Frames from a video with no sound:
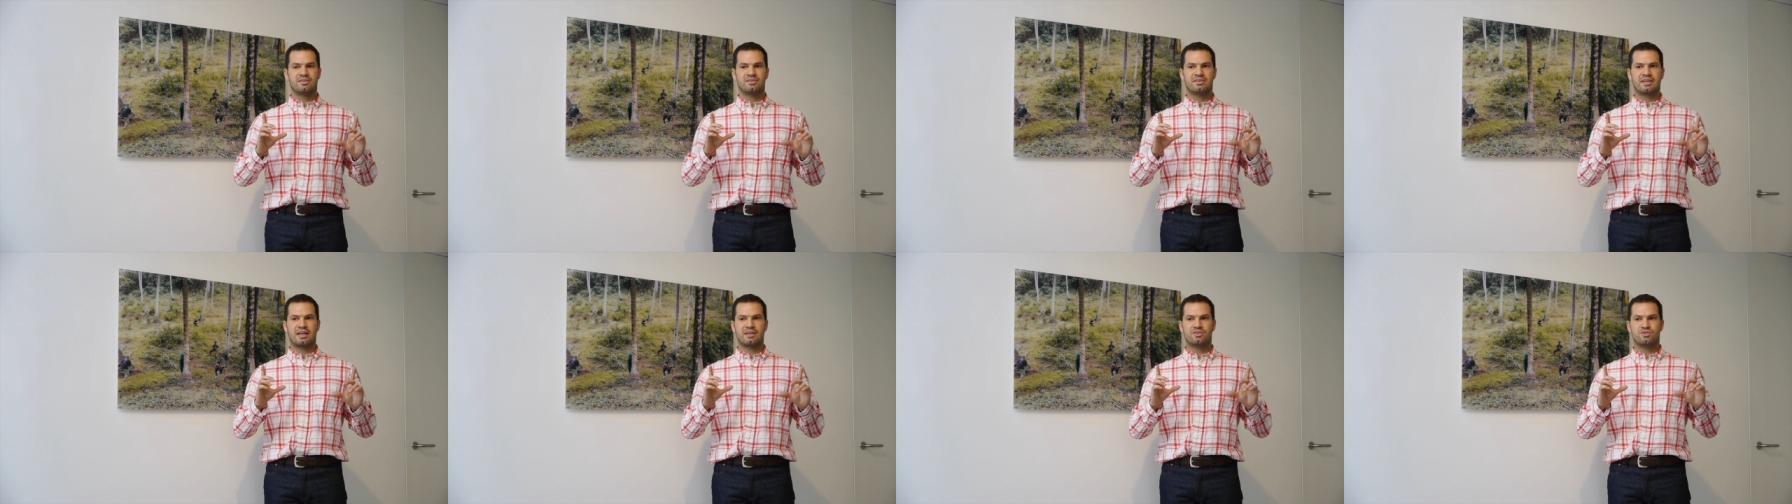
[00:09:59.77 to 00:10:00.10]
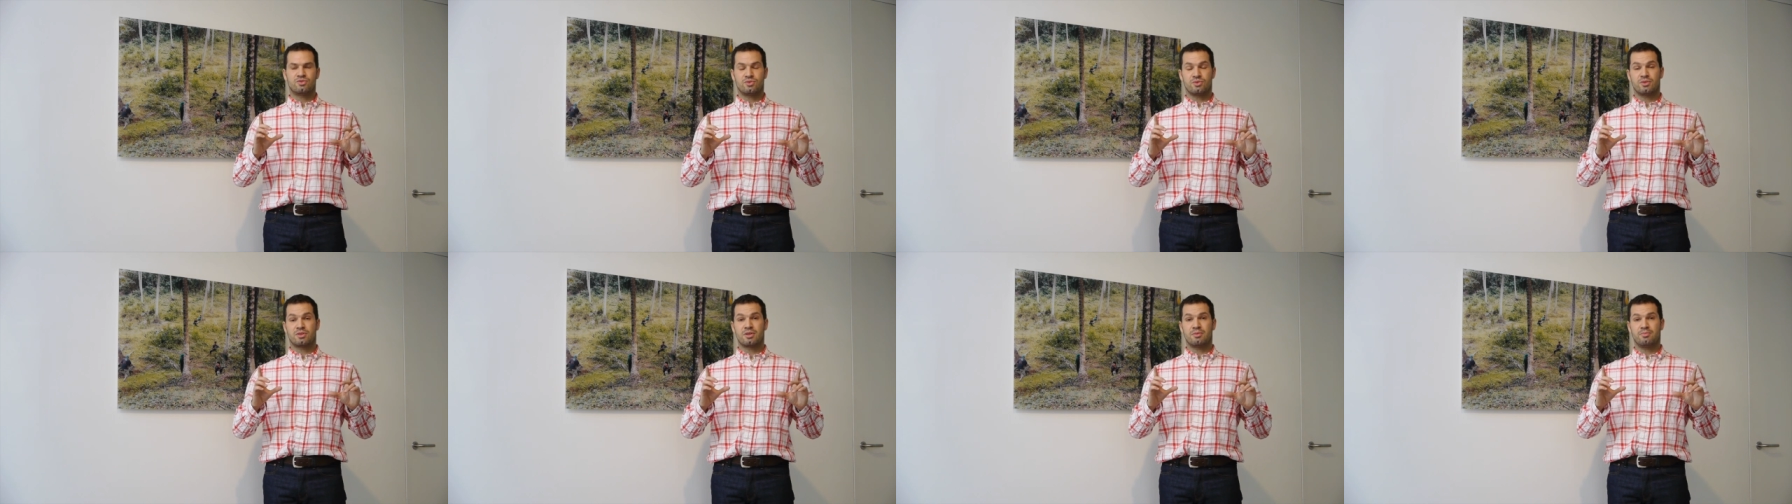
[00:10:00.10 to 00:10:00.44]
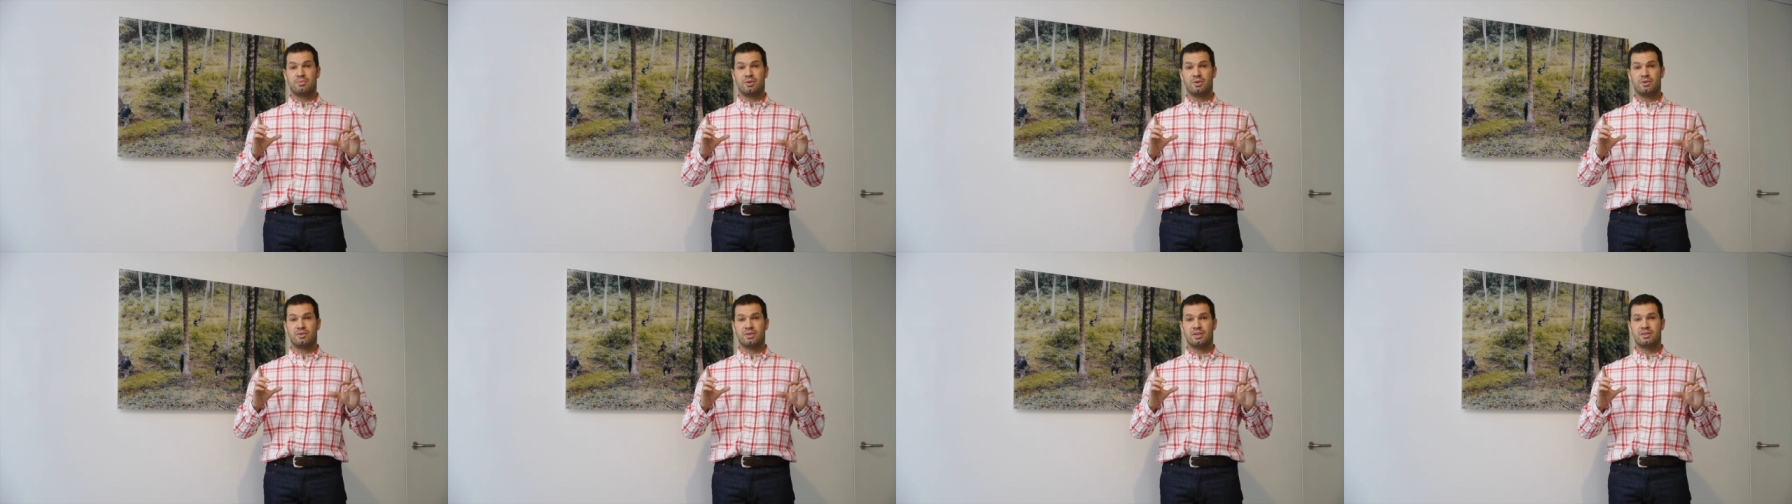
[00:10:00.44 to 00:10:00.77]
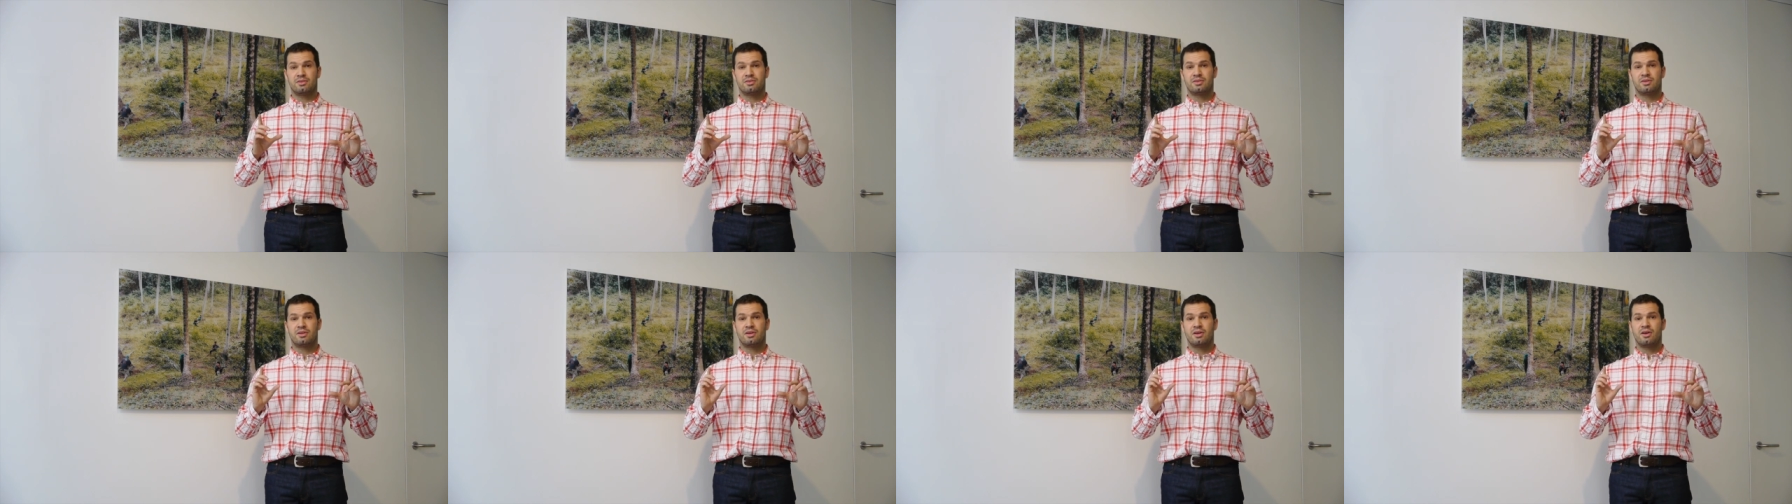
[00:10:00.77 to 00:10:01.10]
textual
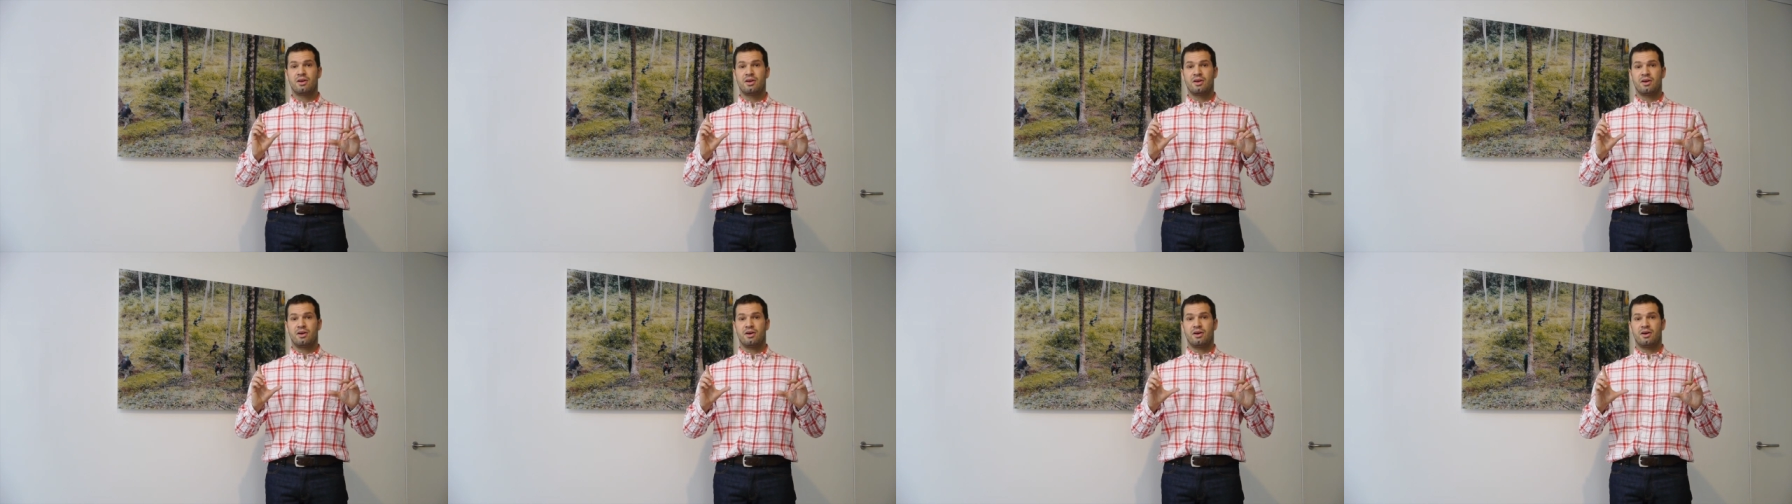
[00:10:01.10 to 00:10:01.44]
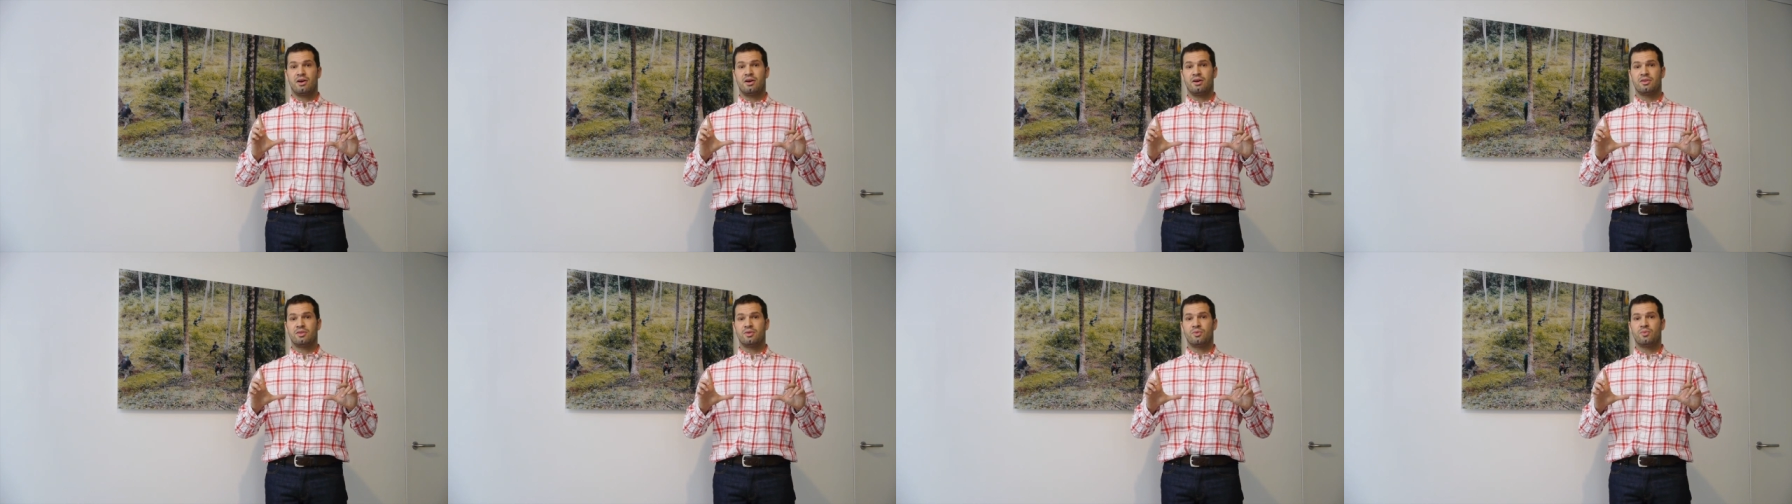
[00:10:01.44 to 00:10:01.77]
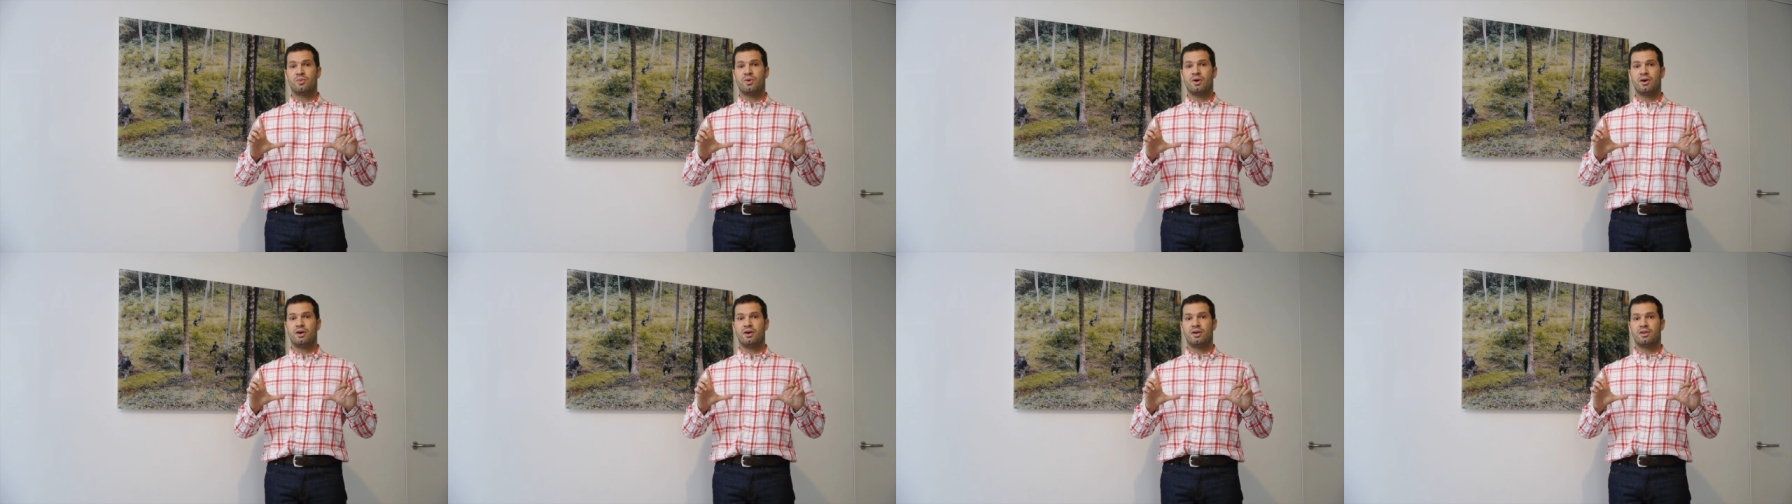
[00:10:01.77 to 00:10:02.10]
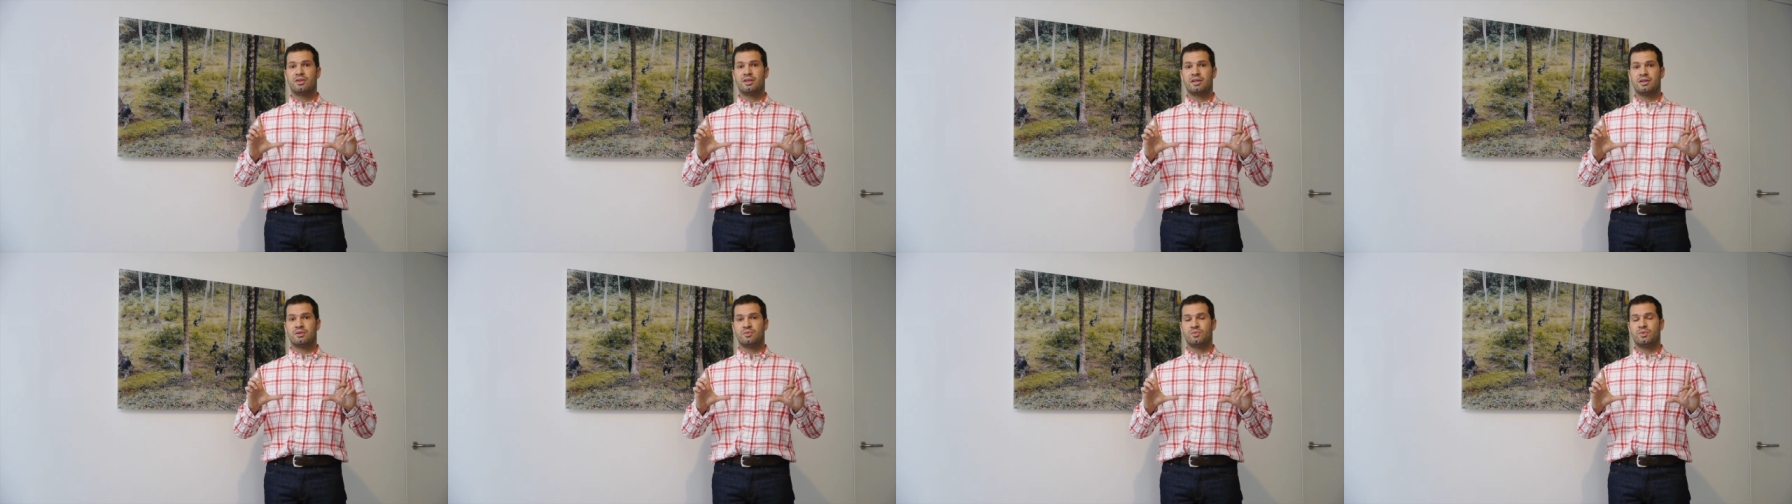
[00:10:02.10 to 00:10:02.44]
component on the
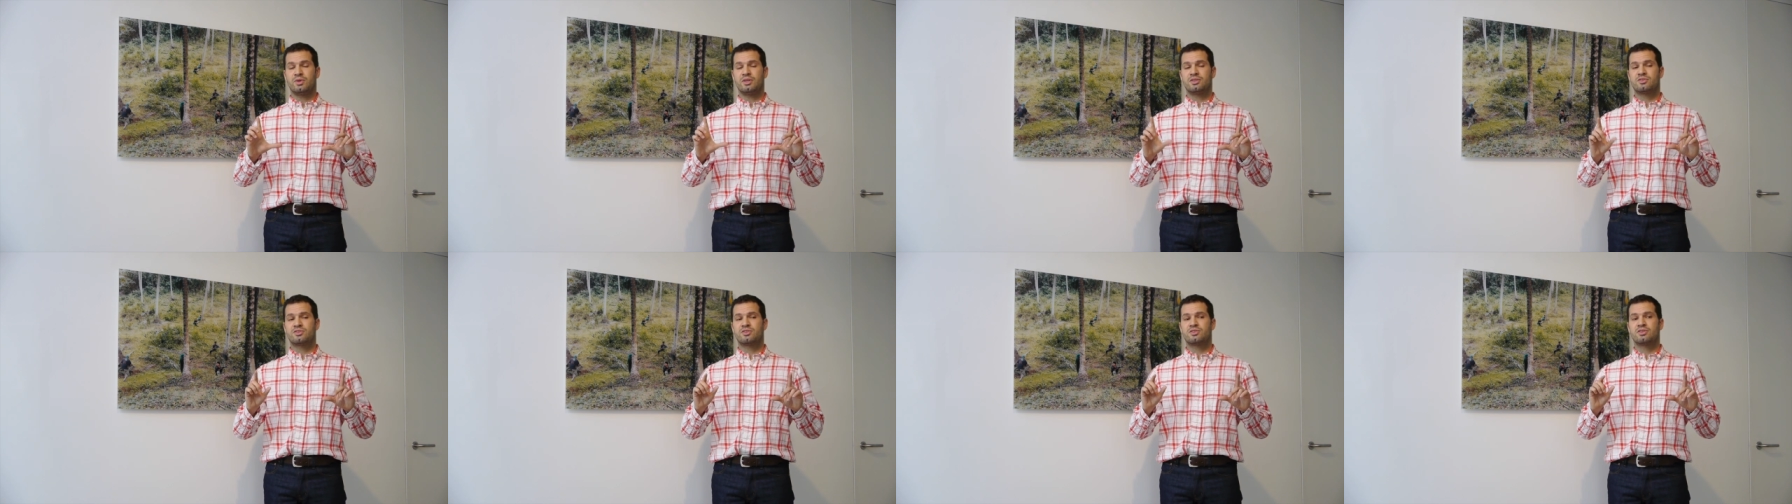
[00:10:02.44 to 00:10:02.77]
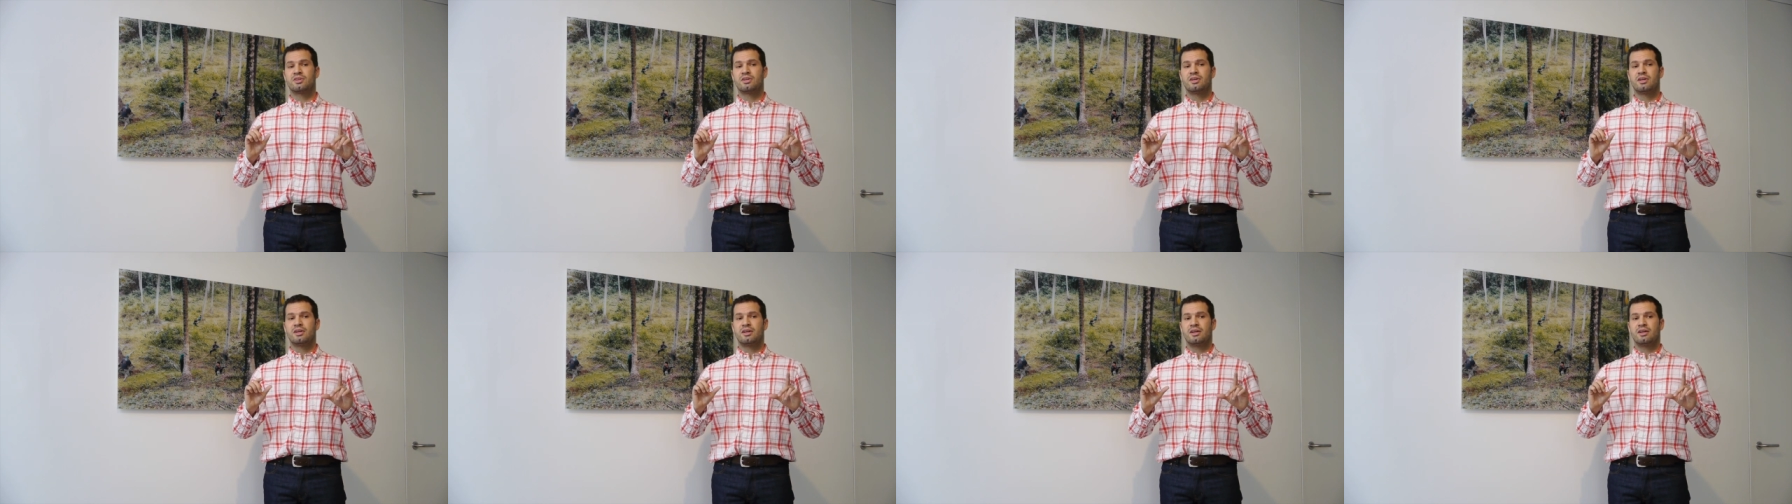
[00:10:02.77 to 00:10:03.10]
wall in which